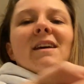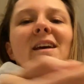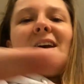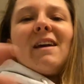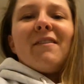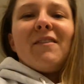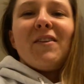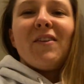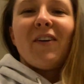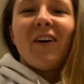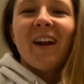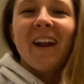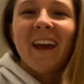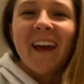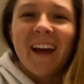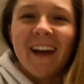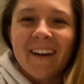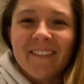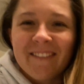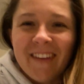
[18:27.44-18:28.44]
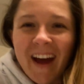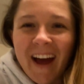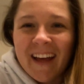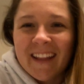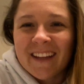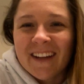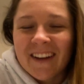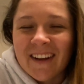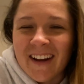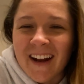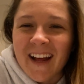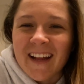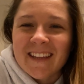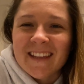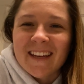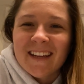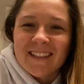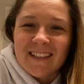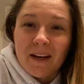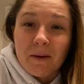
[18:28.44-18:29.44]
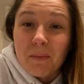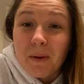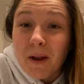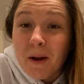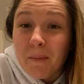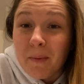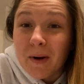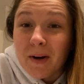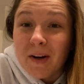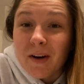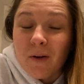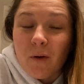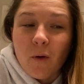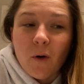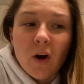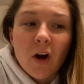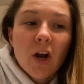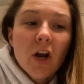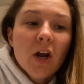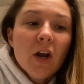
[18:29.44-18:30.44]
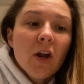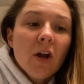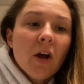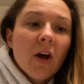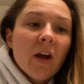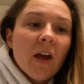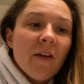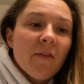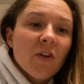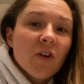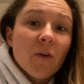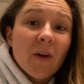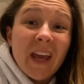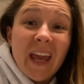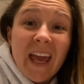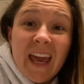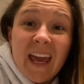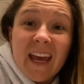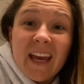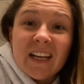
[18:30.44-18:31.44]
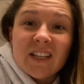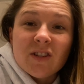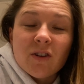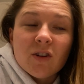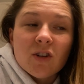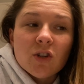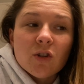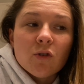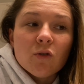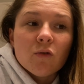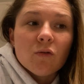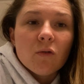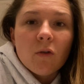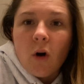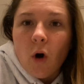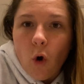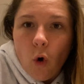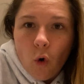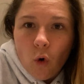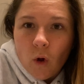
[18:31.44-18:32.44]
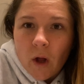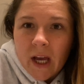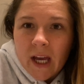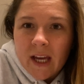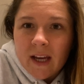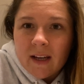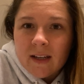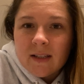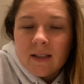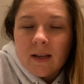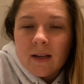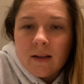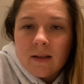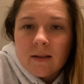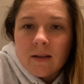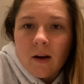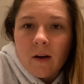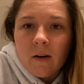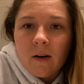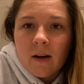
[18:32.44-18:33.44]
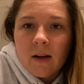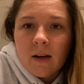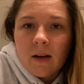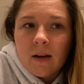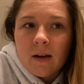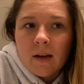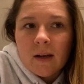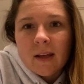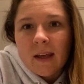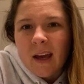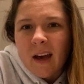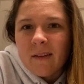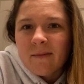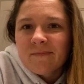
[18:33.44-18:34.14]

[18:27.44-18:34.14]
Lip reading: If you want to add fat in there, you can add things like peanut butter, or if you're doing eggs, you could do whole eggs. So yeah.